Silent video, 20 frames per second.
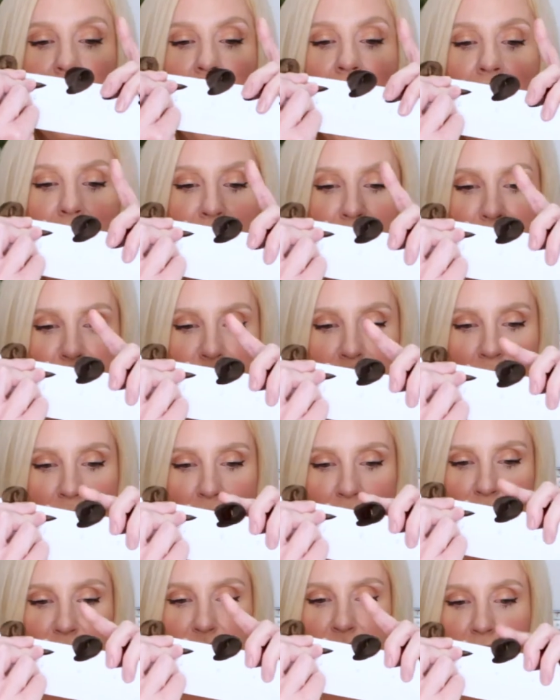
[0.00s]
a
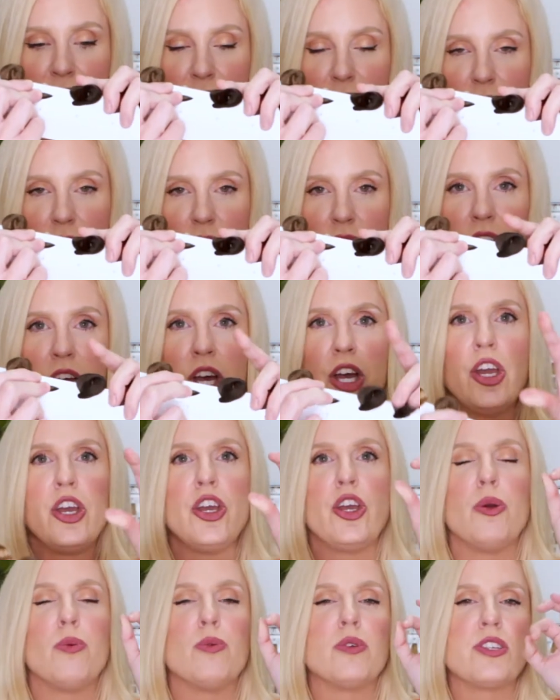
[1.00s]
5 level,
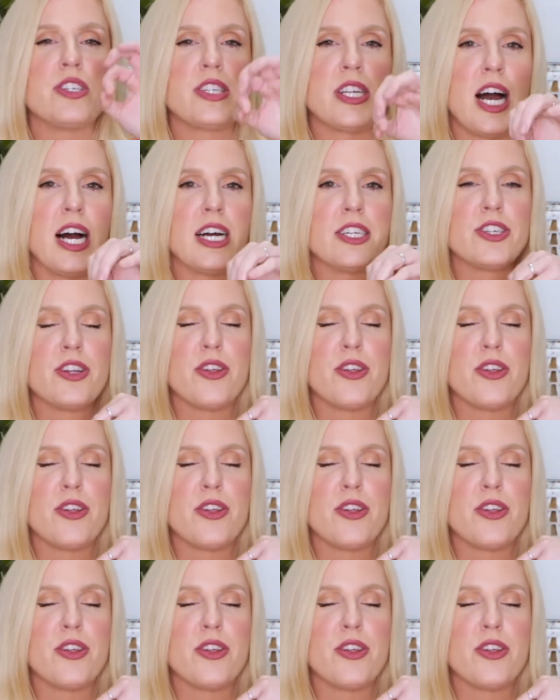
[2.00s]
you will start to